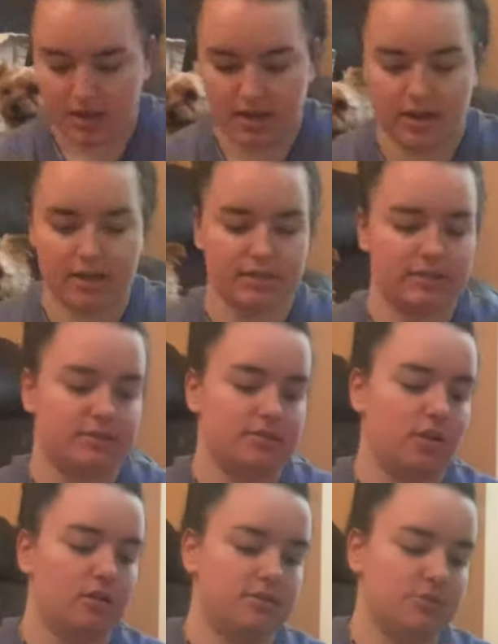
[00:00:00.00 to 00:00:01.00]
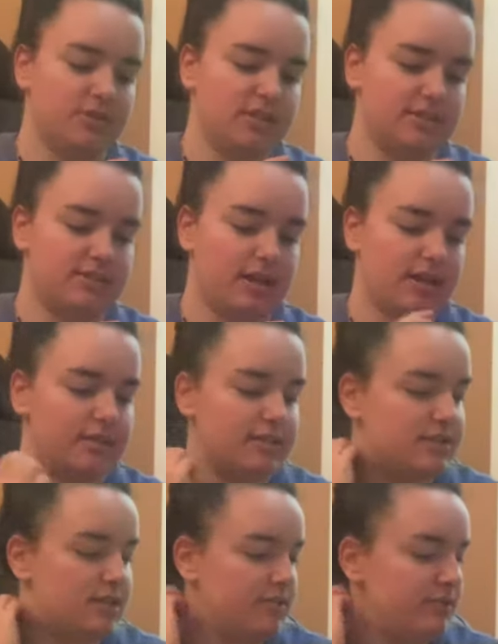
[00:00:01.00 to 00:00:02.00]
And also in this set,
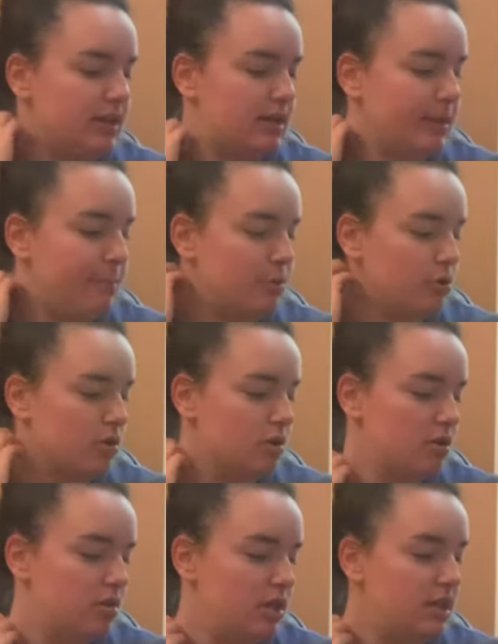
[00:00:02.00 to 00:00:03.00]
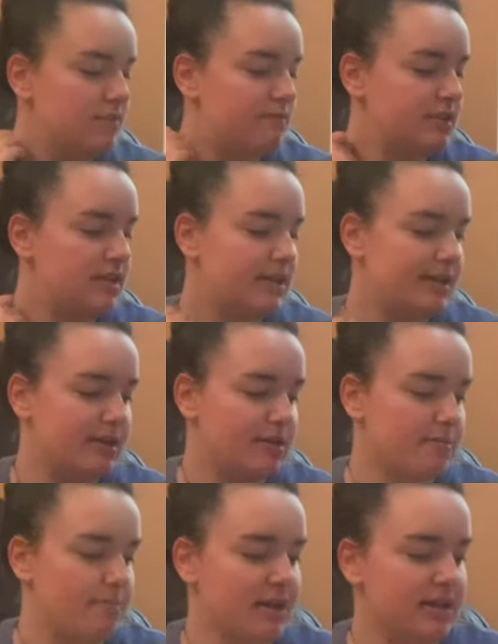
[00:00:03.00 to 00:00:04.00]
this Nivea lip butter, vanilla and